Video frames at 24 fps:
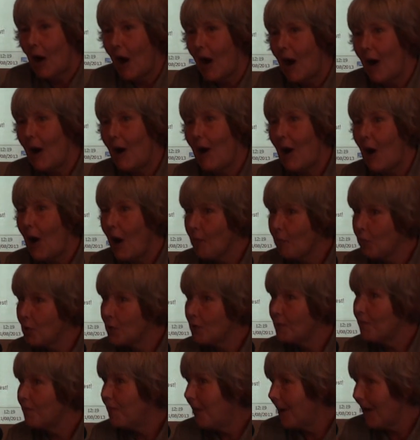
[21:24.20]
I
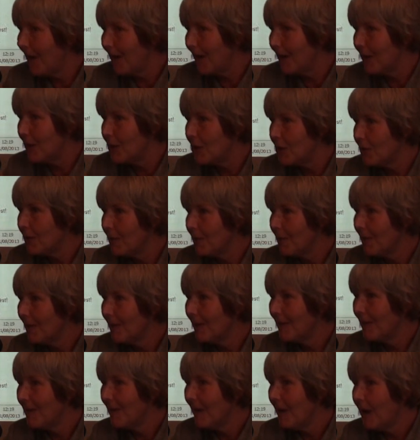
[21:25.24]
was fired.
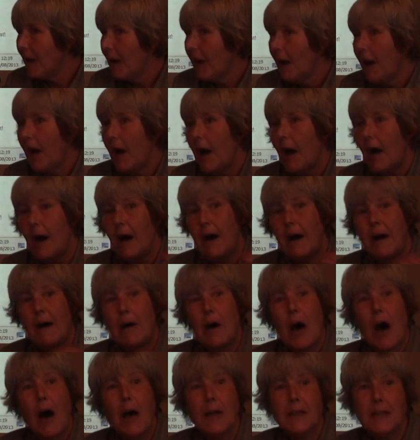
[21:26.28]

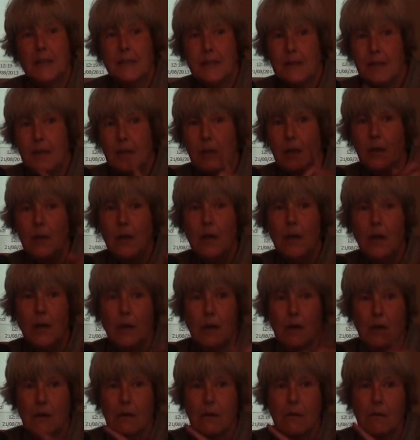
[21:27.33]
I see
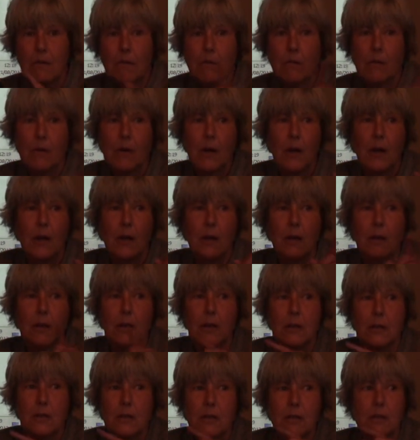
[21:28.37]
here in
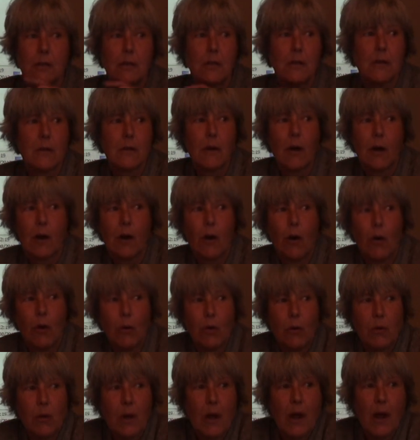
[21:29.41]
this
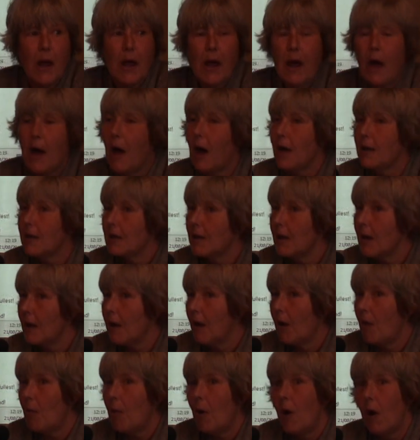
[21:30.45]
hall
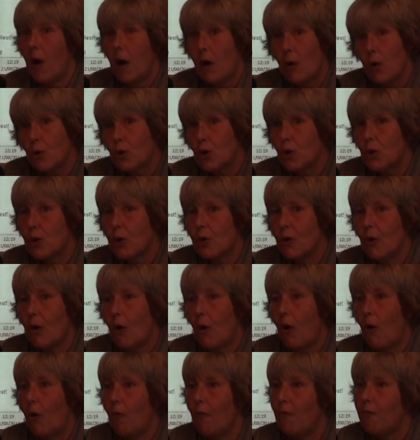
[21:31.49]
a lot
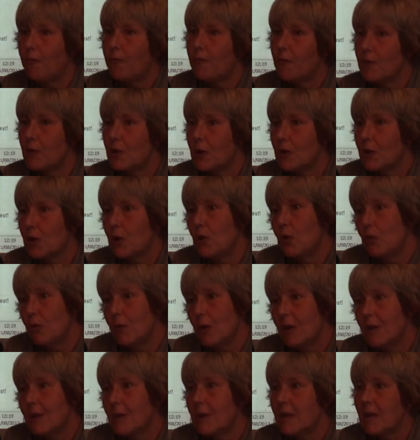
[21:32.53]
of
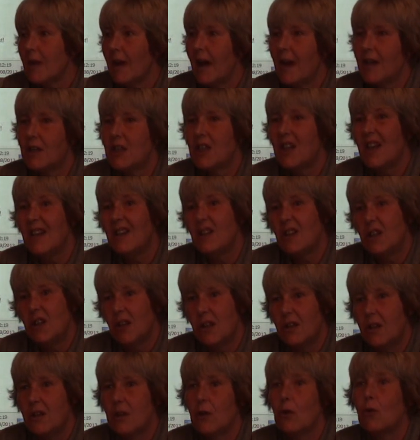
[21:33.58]
students
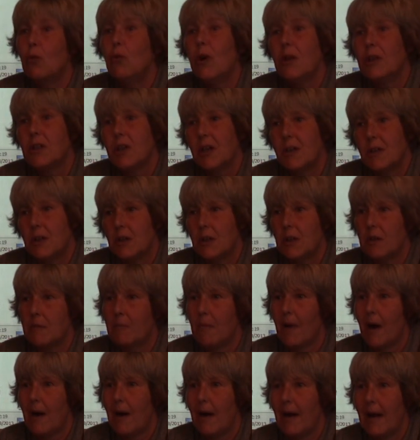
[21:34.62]
who attended
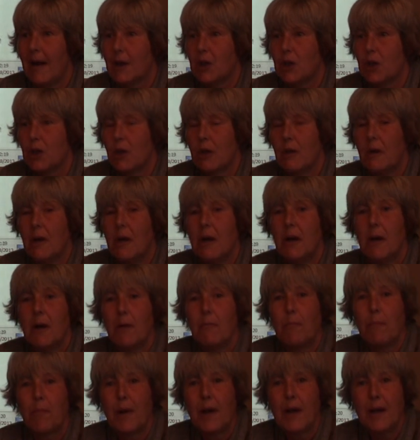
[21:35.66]
my lecture.
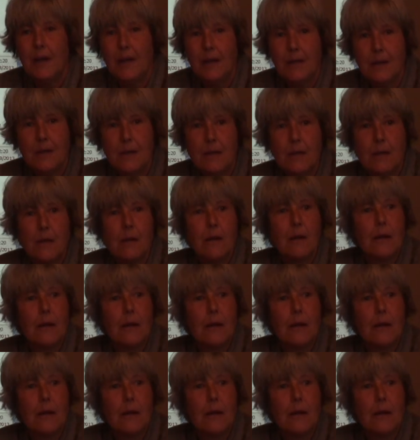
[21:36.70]
Please